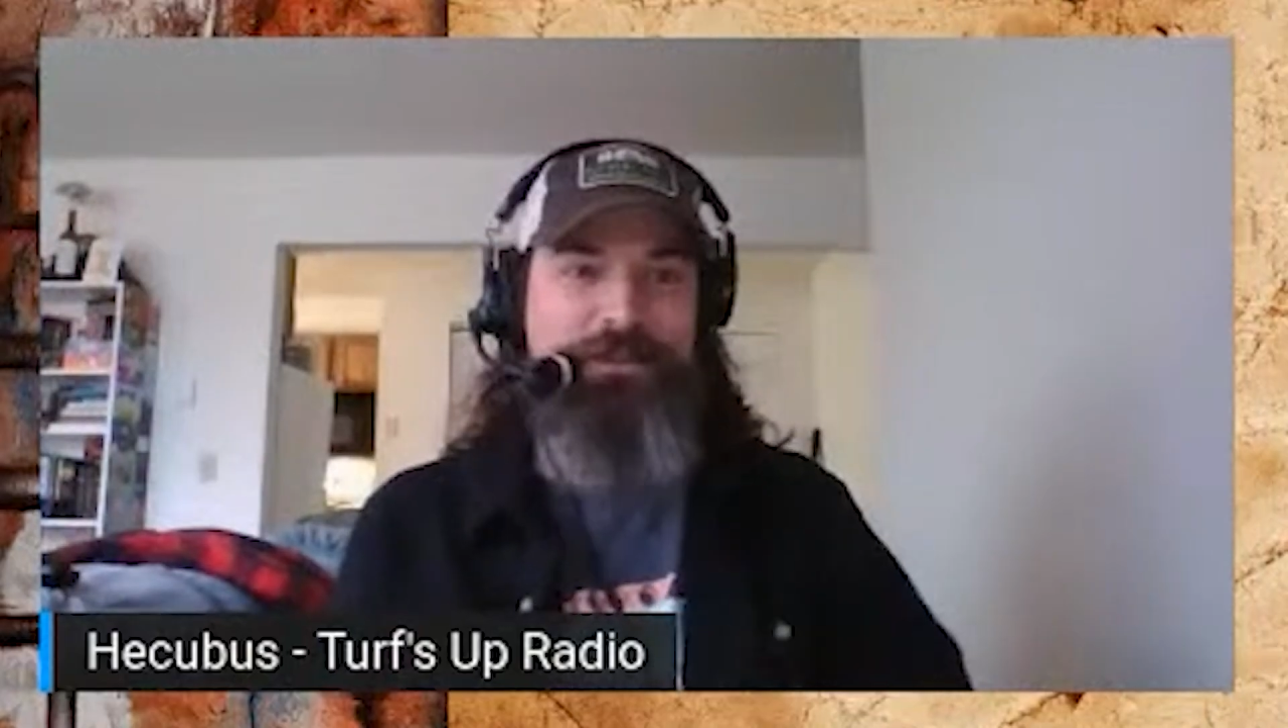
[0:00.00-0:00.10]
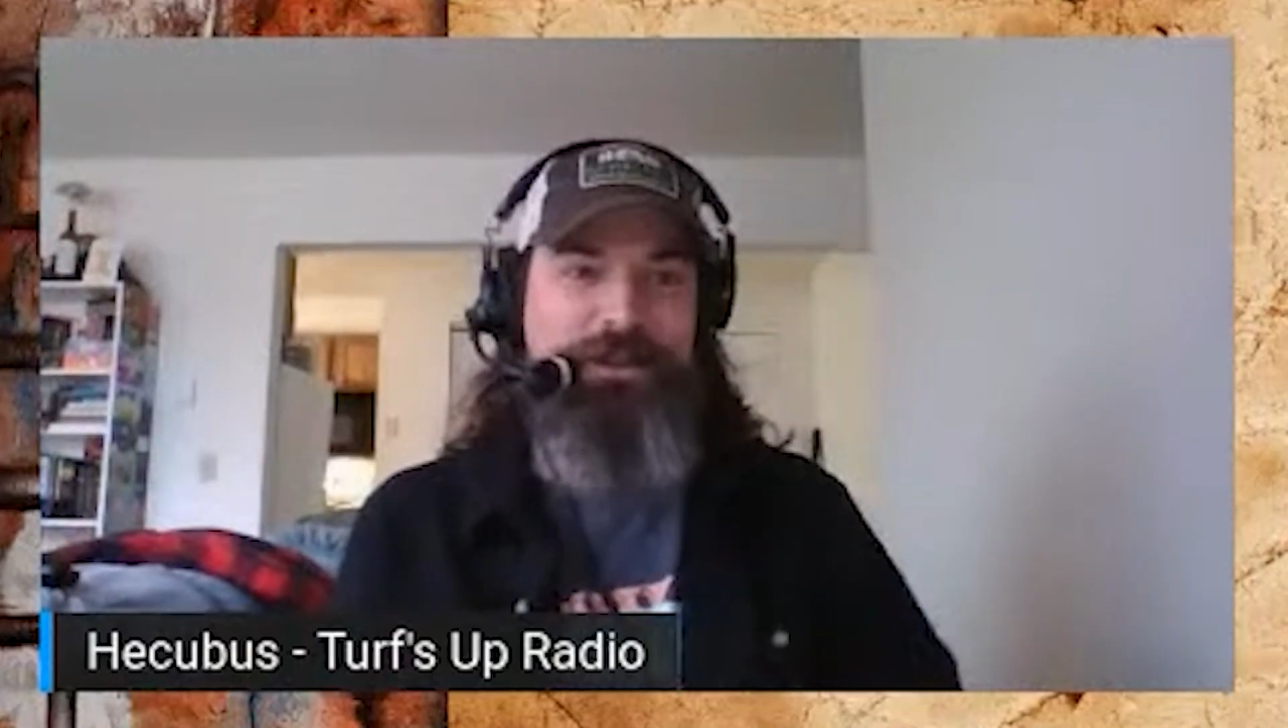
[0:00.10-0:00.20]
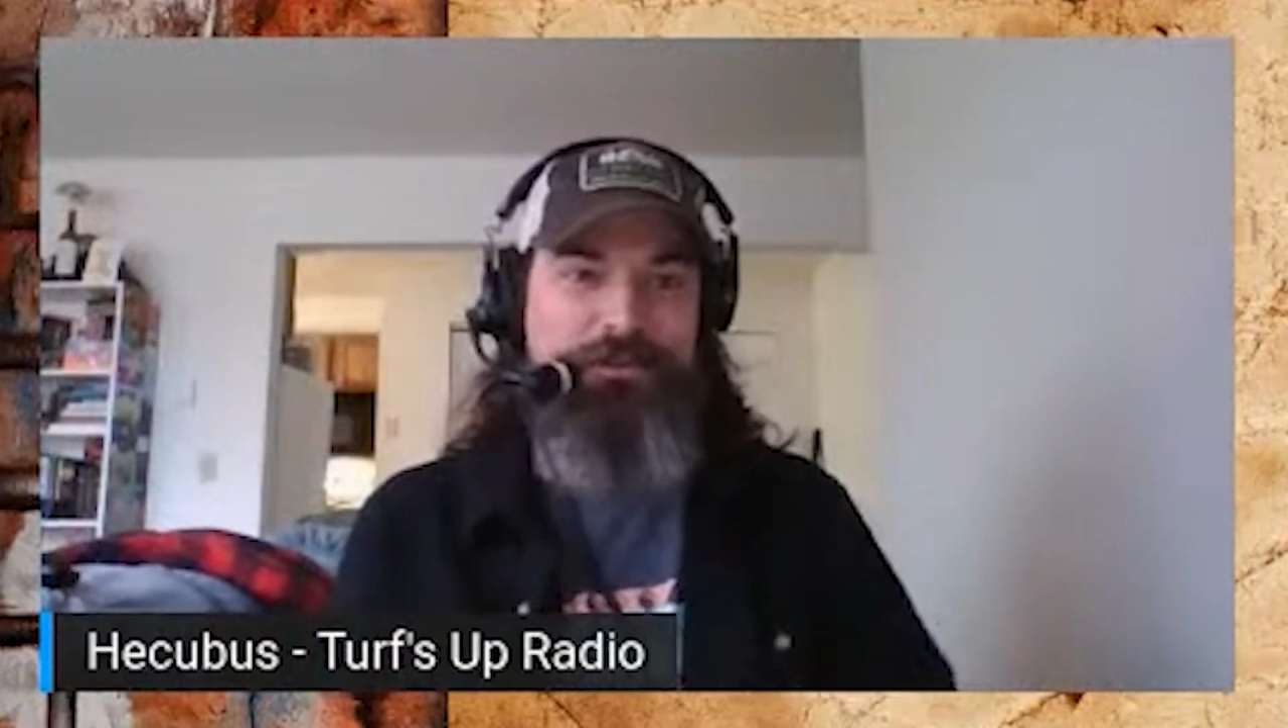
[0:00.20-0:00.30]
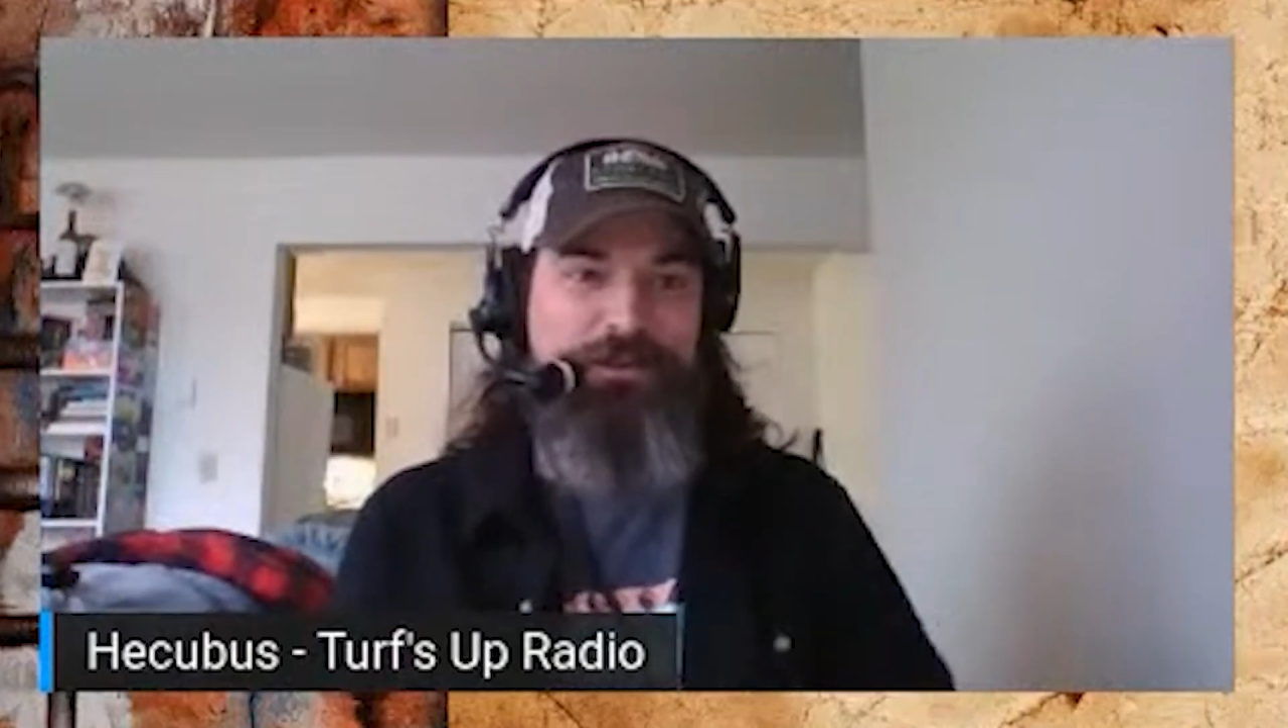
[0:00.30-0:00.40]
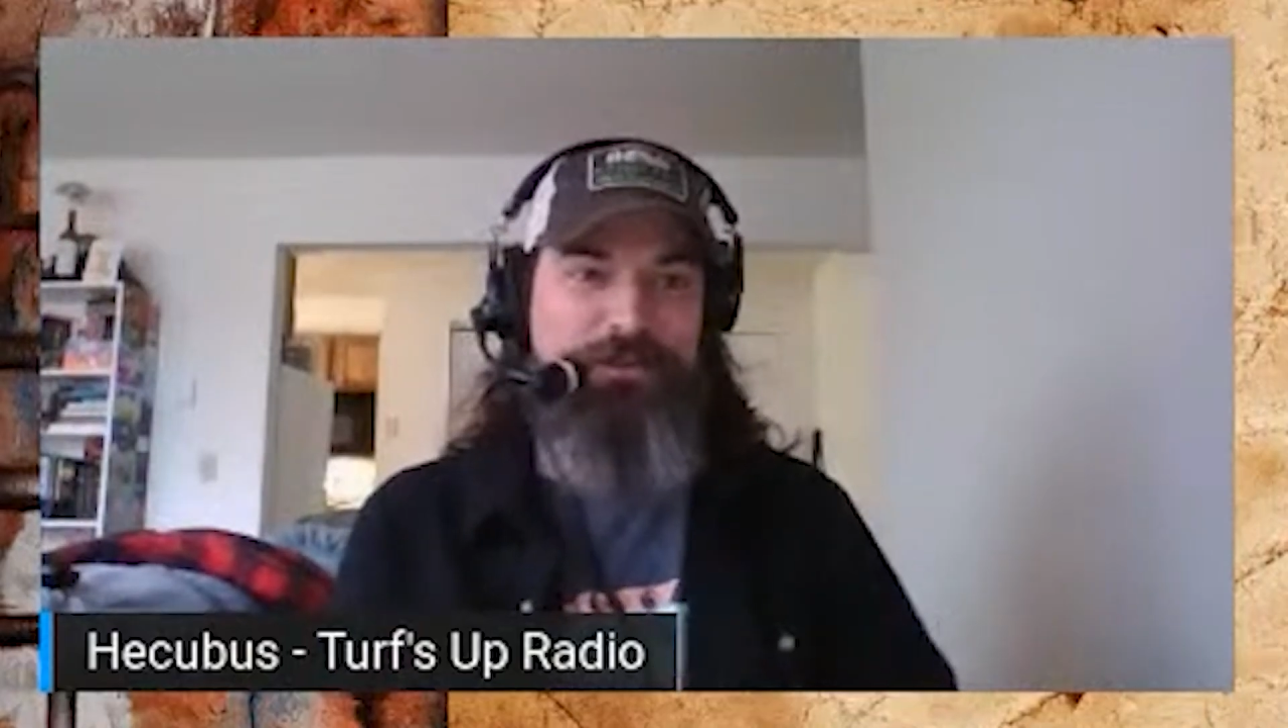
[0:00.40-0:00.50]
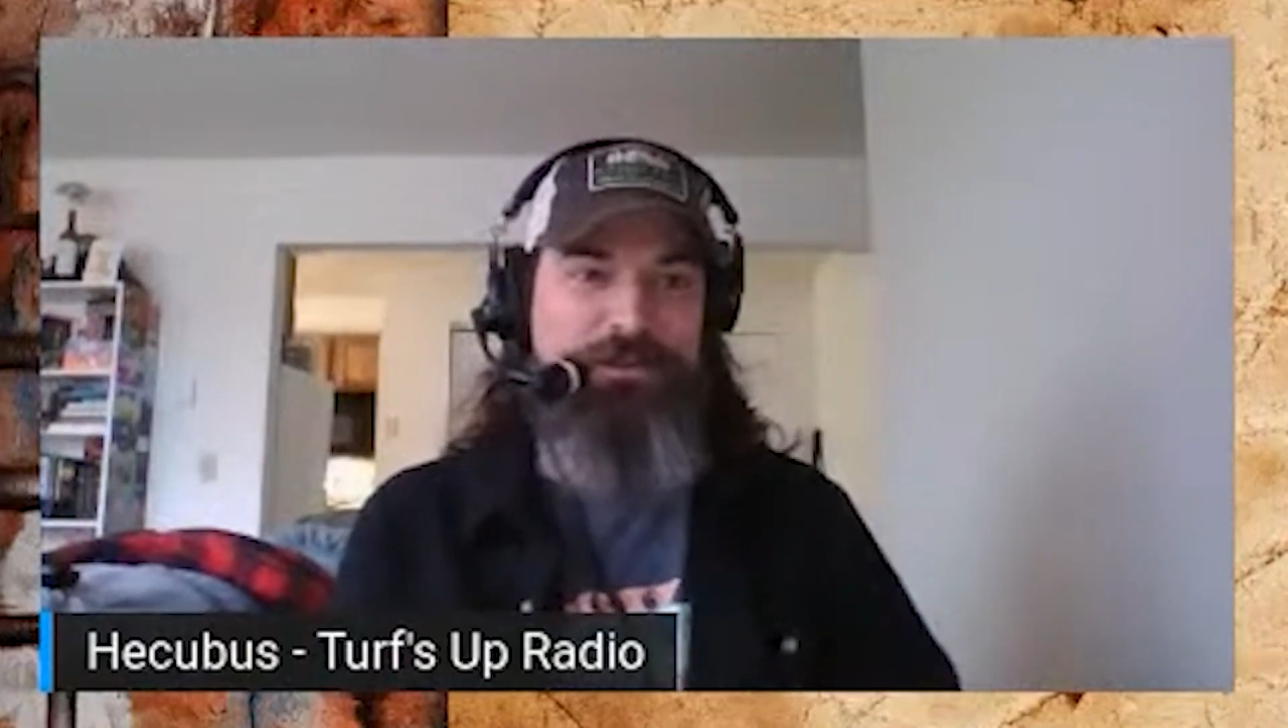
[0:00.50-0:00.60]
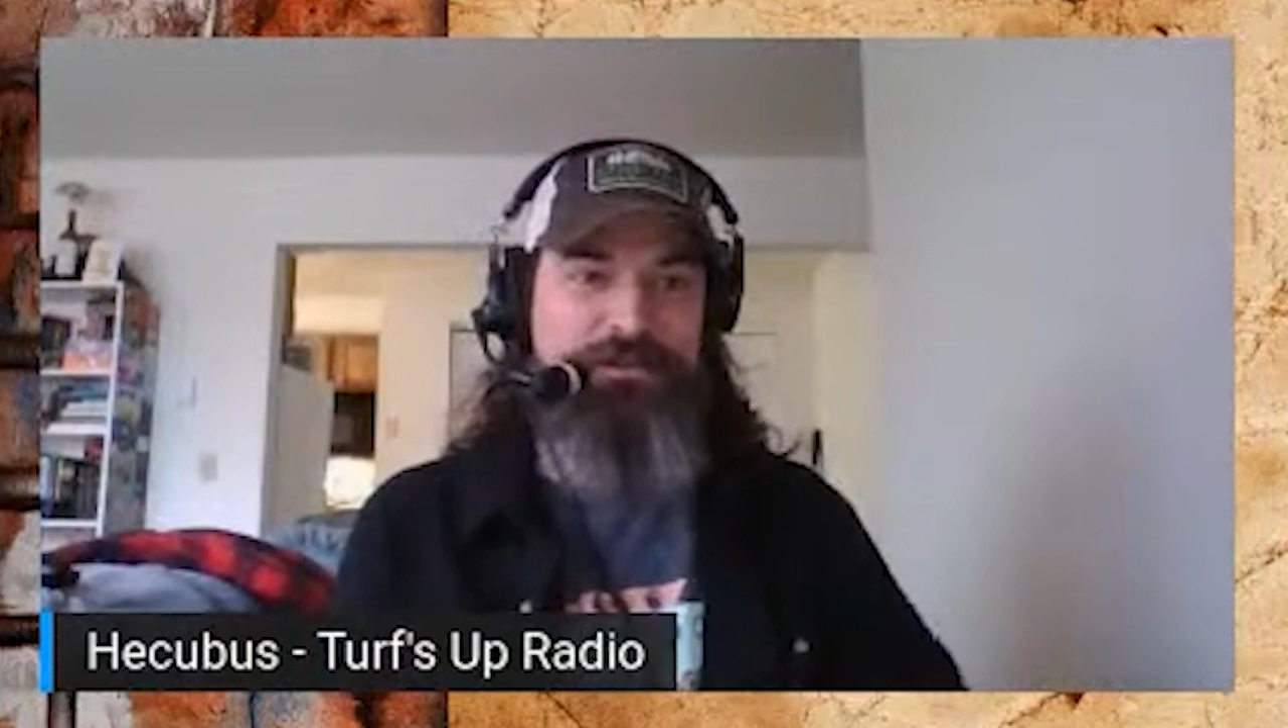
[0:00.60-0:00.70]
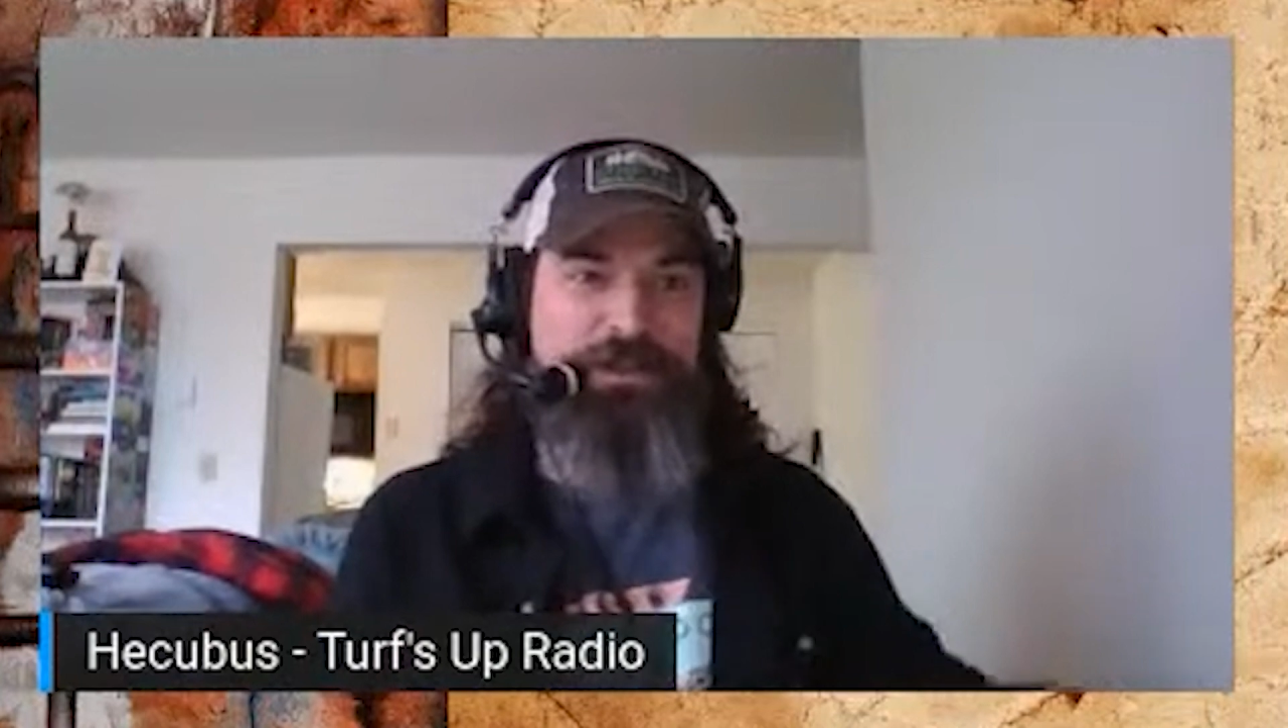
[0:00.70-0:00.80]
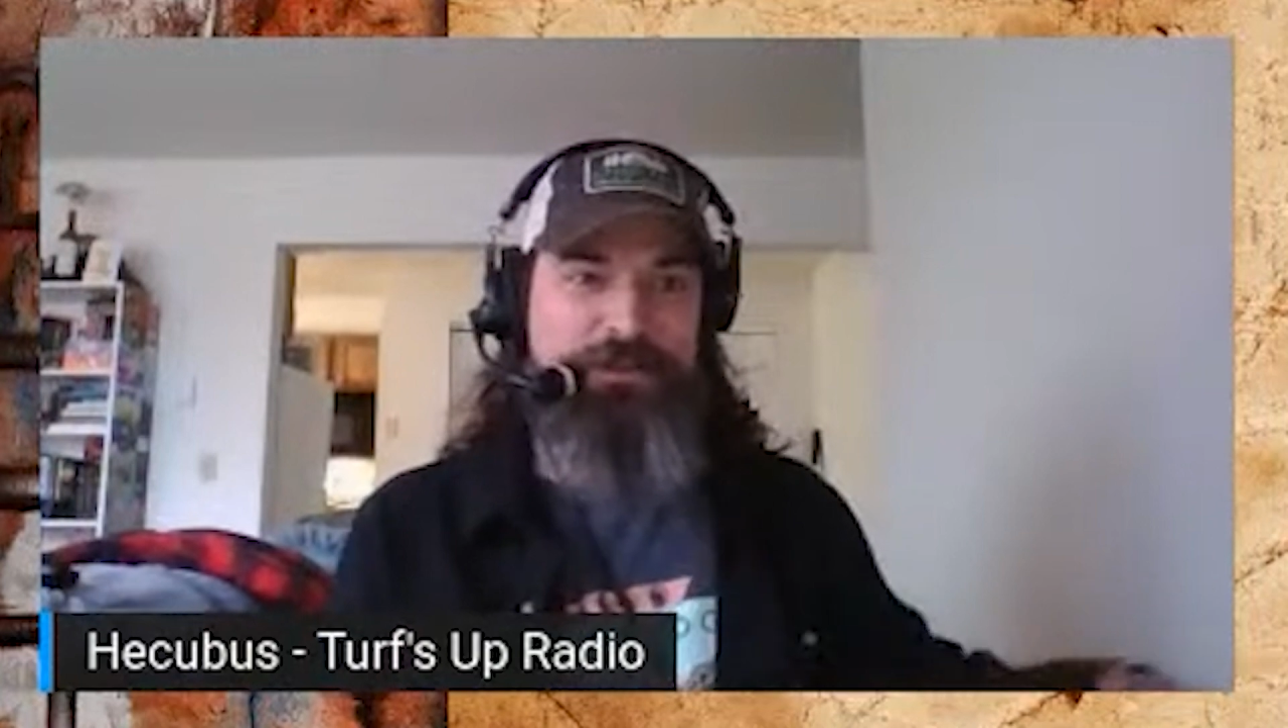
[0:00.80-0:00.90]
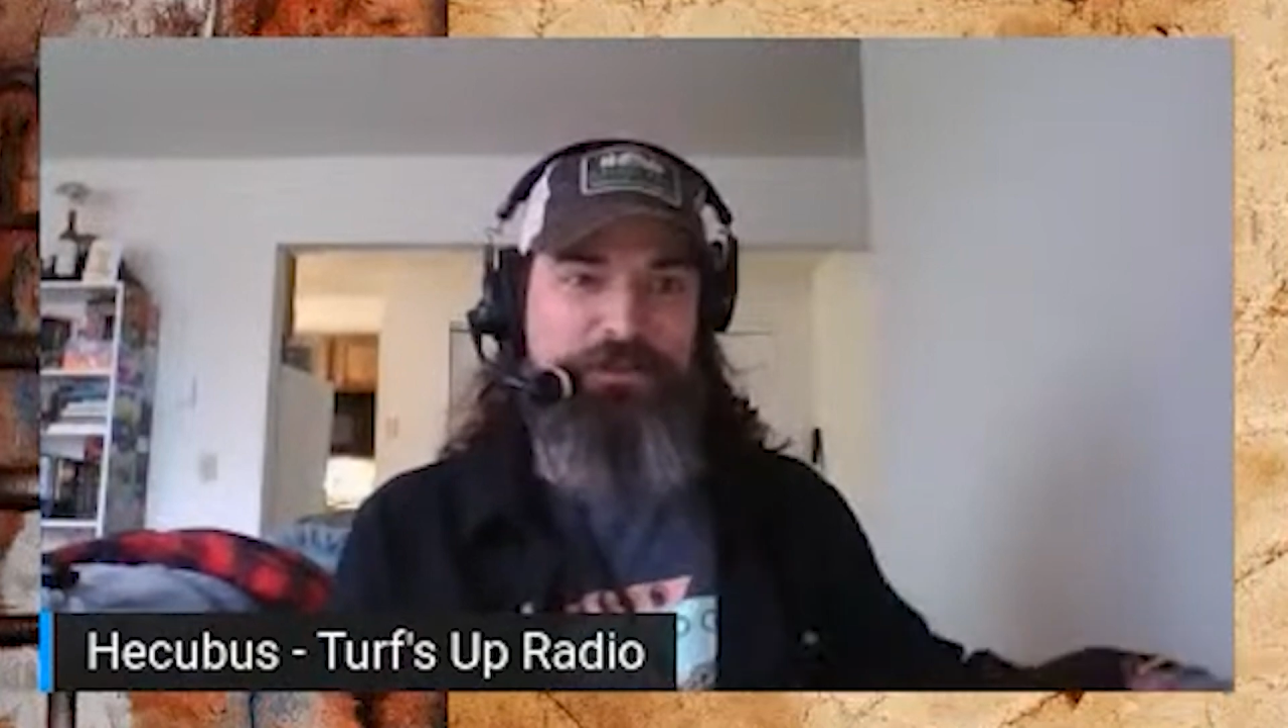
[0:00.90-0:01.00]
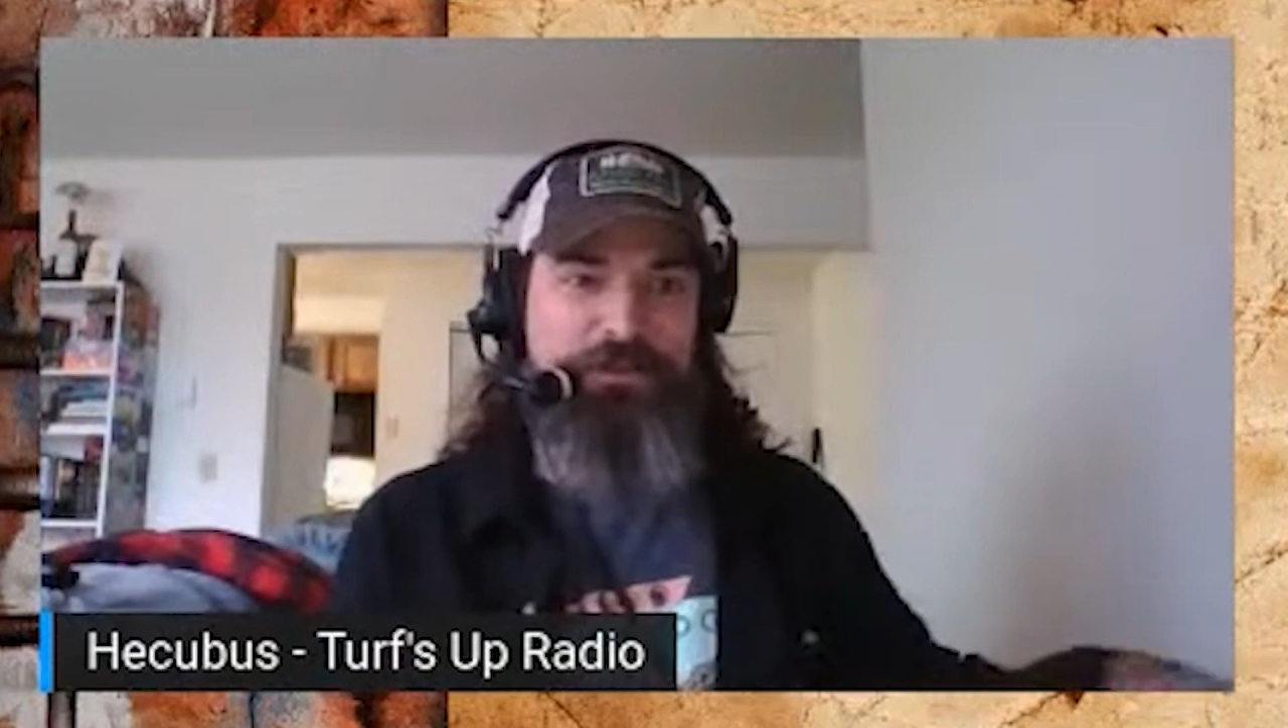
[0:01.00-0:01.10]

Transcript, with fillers: already three quarters of the way through the